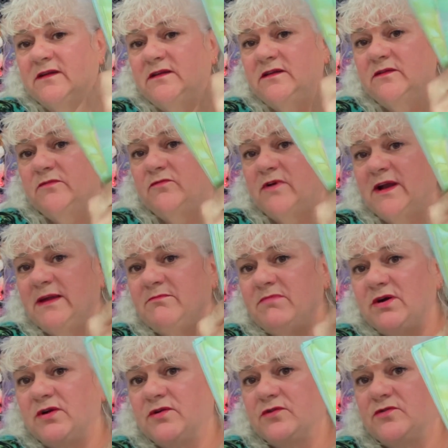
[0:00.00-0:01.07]
your
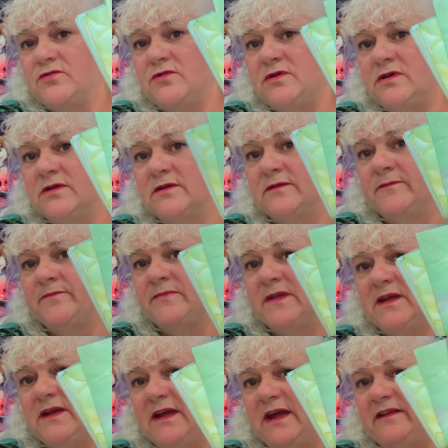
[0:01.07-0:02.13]
rainbow,
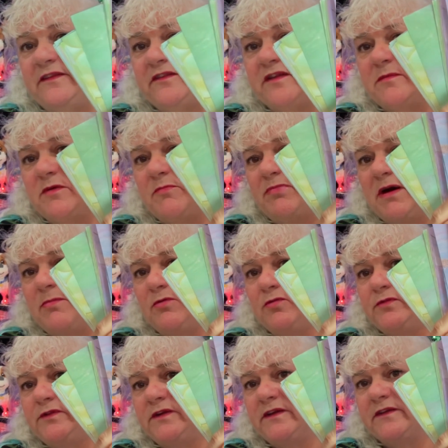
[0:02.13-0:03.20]
and some are
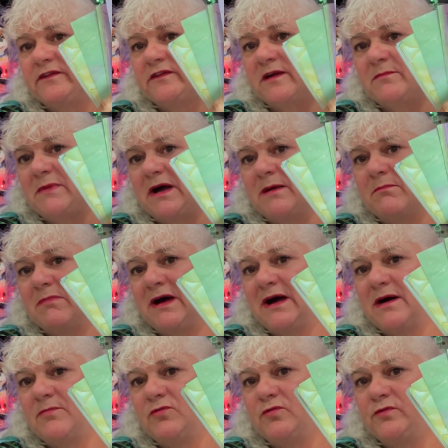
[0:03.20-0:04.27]
bubbled, some are
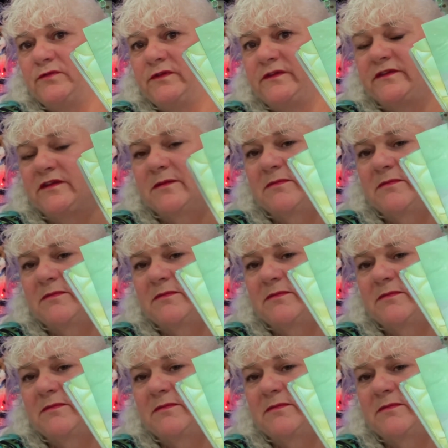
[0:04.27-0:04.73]
marbled, some